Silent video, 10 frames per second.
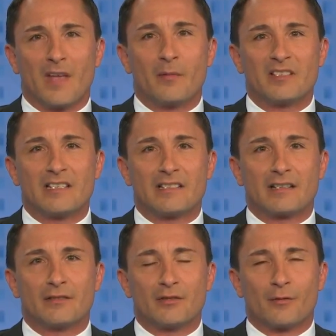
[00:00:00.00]
ABC
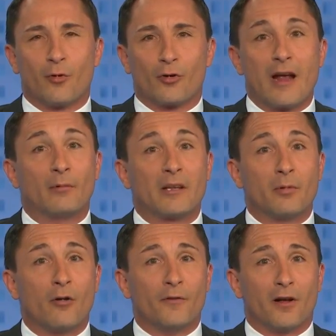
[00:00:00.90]
6 News reporter Emily
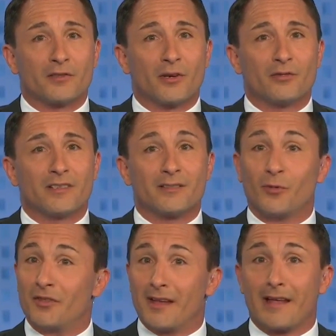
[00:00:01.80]
Pofall shows us
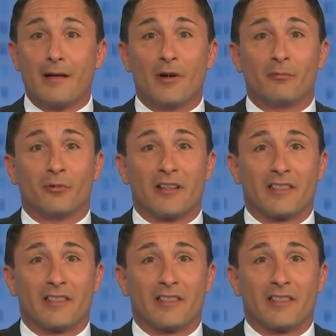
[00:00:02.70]
what they came up with.